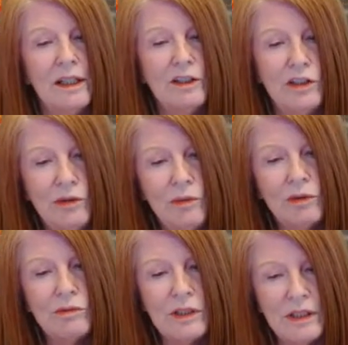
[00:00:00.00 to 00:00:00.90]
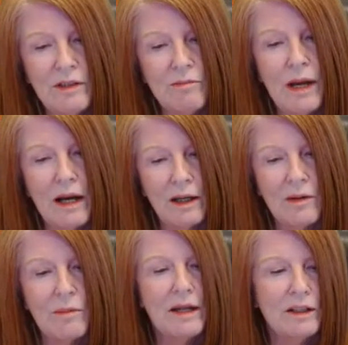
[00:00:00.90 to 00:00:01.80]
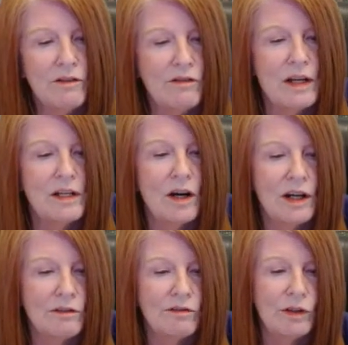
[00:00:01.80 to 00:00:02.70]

and you will receive back a magnified higher